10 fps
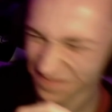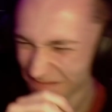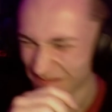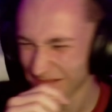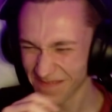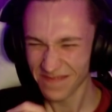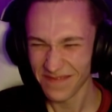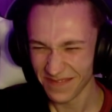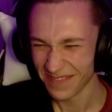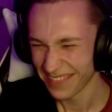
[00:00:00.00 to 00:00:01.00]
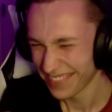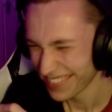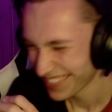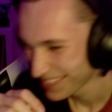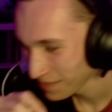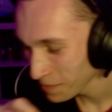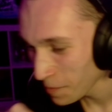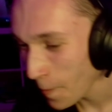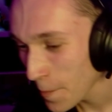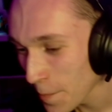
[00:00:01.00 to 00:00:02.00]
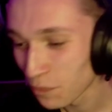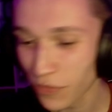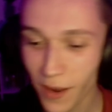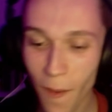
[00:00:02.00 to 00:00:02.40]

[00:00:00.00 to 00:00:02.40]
like, if you're gonna be sick,